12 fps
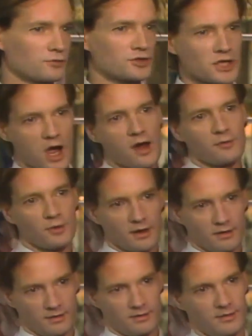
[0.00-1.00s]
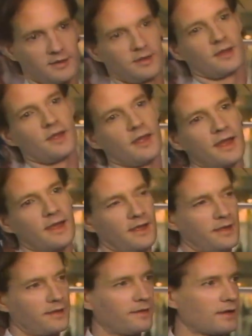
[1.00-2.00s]
genre.
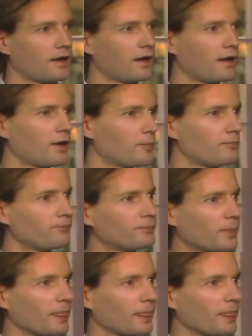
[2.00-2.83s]
And um,